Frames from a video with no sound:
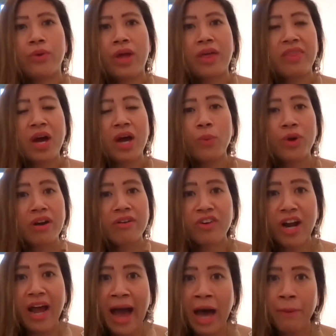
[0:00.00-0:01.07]
and that
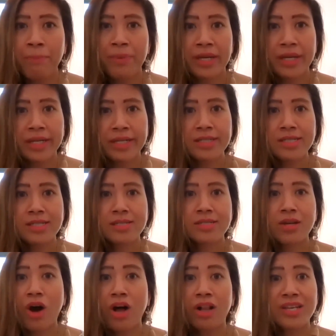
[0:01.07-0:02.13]
whatever
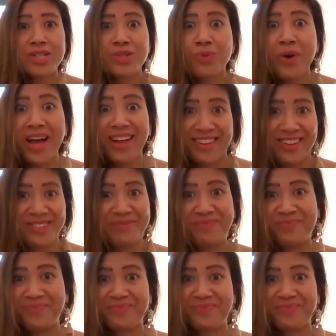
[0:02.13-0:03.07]
happens all is well